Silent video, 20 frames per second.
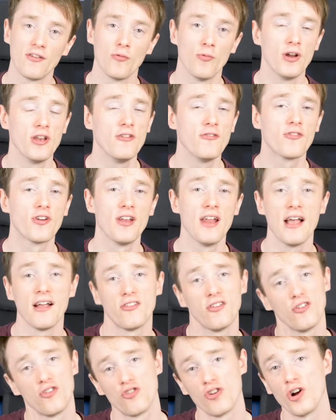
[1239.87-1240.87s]
When you've
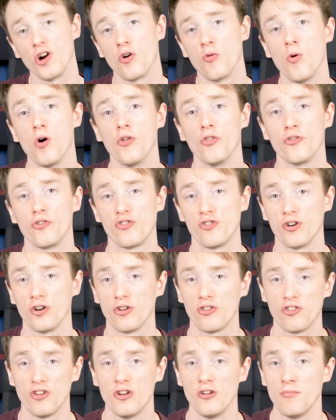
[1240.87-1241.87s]
connected chunk 1 to chunk
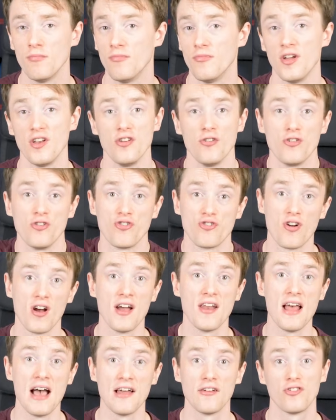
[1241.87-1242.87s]
2, then you can try
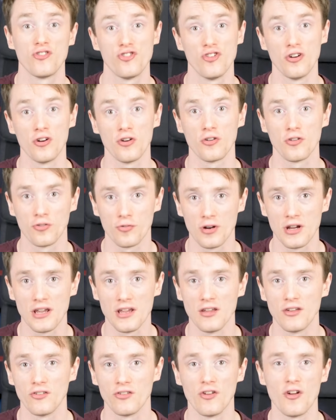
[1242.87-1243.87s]
and add chunk
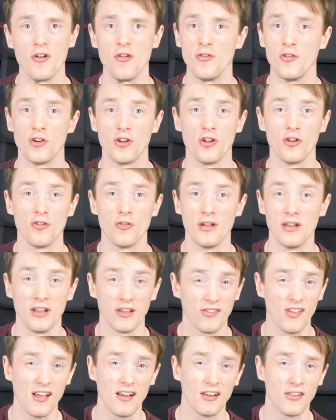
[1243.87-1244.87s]
3. So you're going to do it in
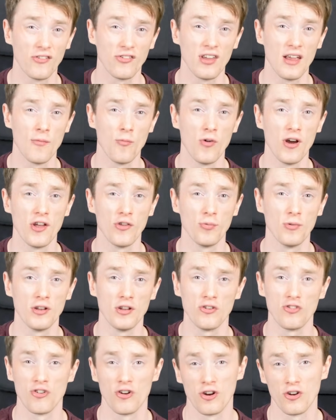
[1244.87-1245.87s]
exactly the same way as we
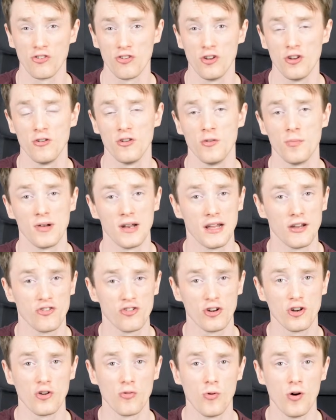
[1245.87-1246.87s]
did chunk 2. You play
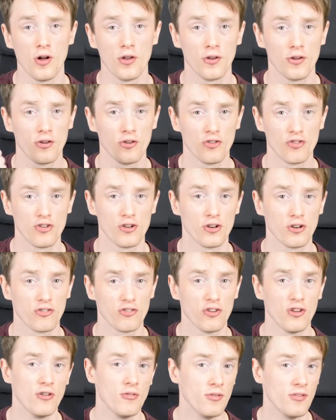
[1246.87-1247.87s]
chunk 1, chunk
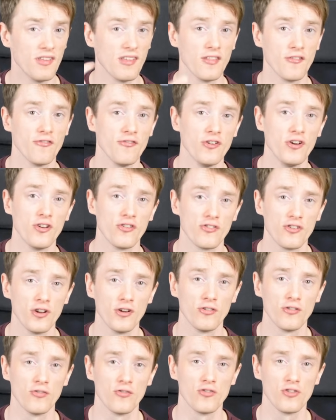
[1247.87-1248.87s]
2, then the first
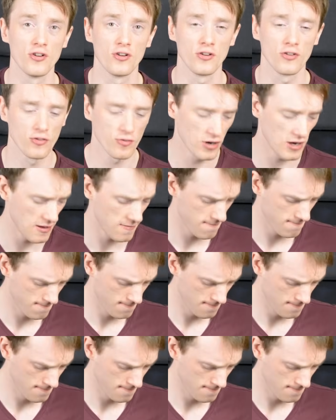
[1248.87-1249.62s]
note of chunk 3.